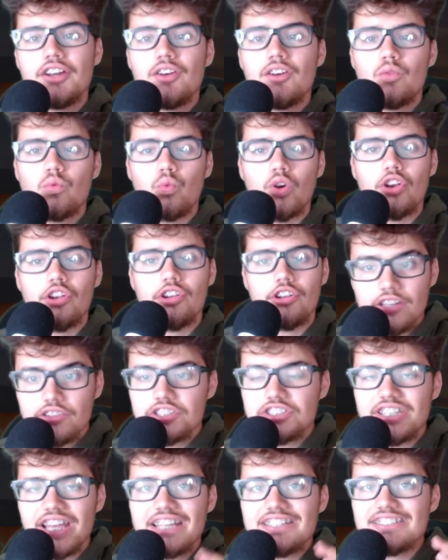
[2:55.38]
Werner. The
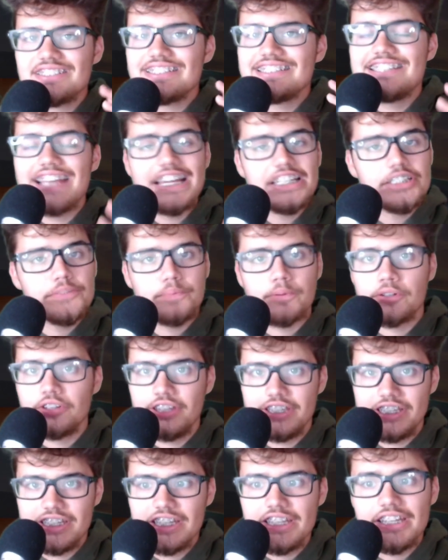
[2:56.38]
Saints
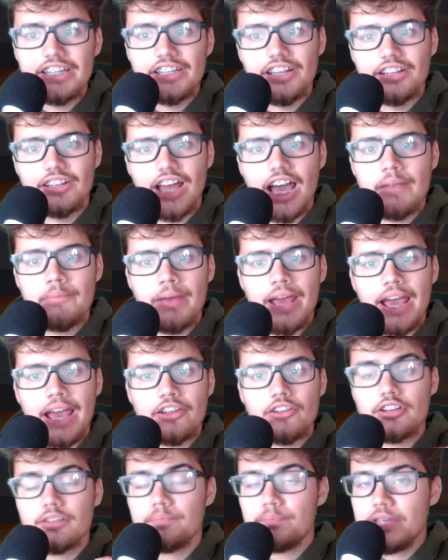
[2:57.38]
desperately needed a
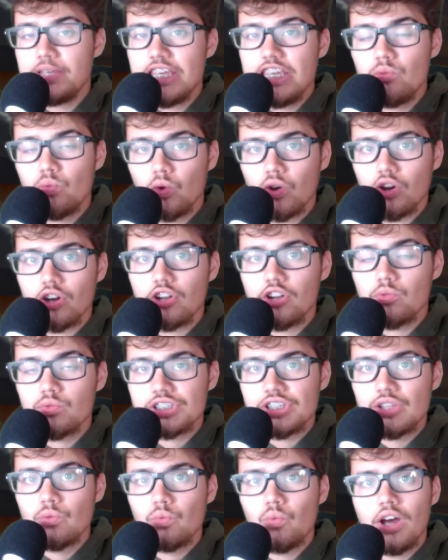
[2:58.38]
linebacker, and Pete Werner was
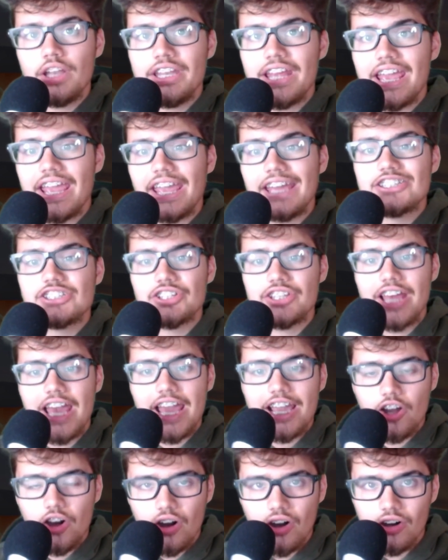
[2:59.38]
the one to answer that
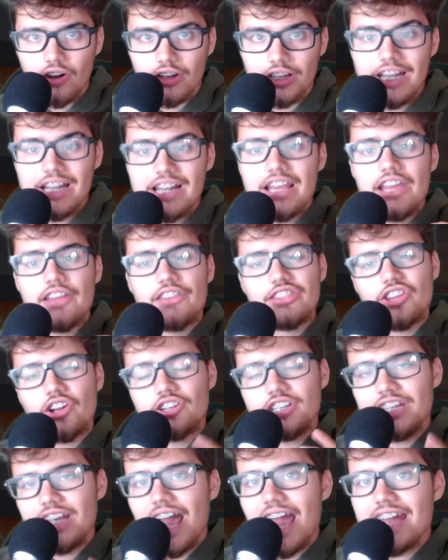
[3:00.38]
call. In
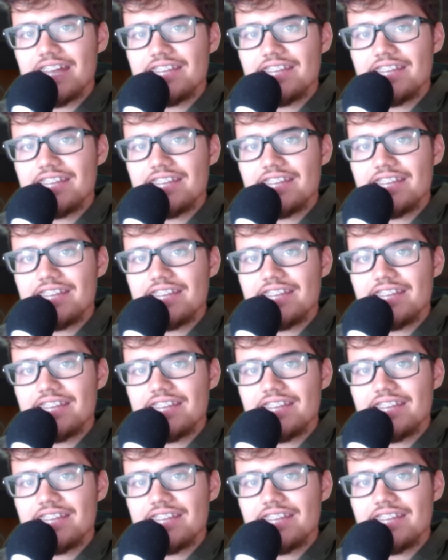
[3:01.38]
39